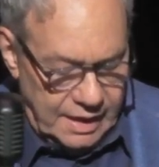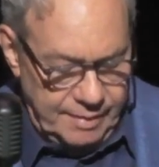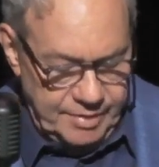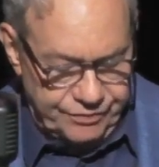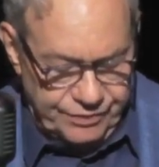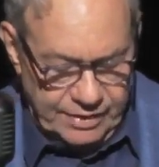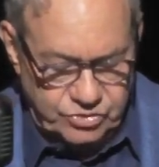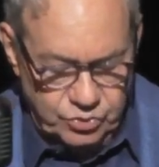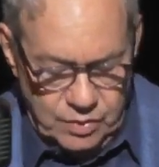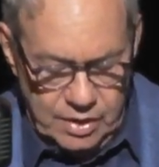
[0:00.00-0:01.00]
I'm in the front
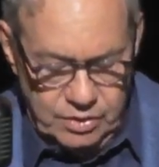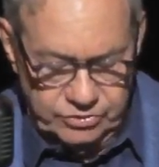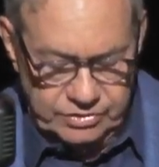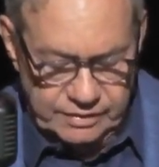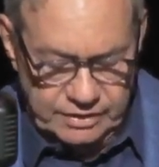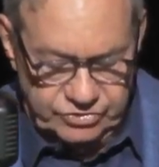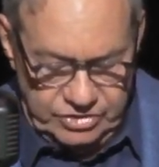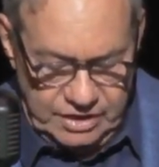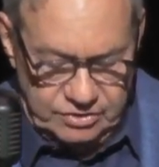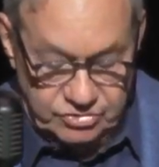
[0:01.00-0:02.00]
two rows, and the
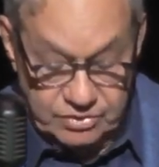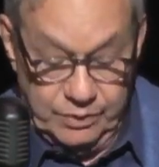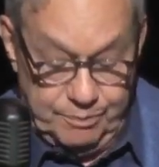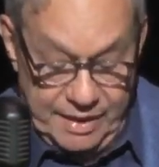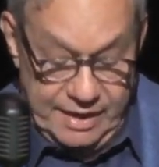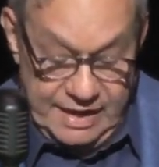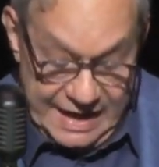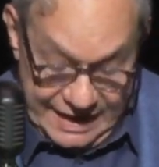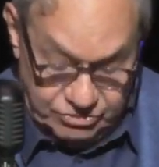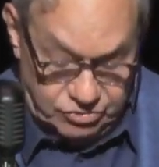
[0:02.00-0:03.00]
seats that we paid
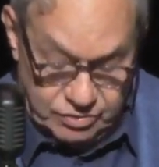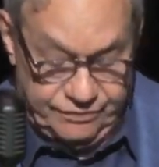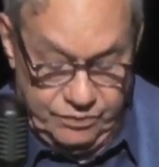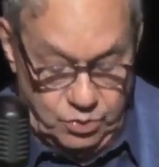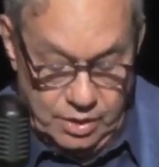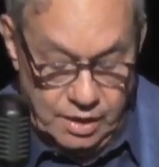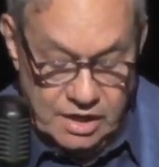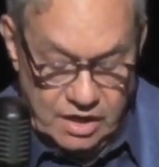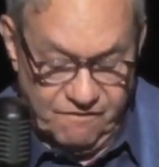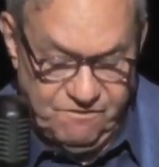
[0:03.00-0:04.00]
extra for
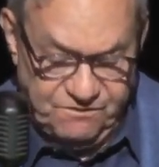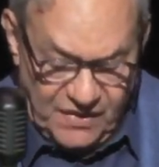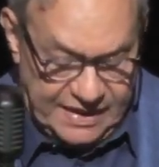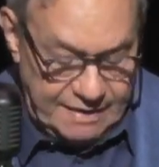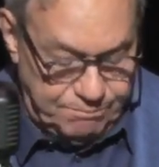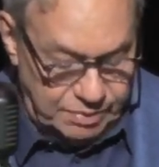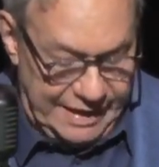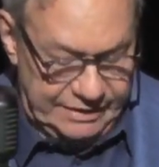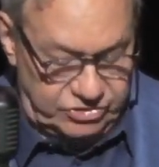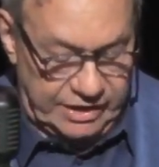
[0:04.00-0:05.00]
are fucking
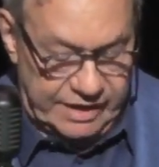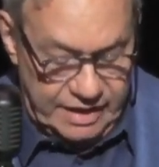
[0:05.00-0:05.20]
plastic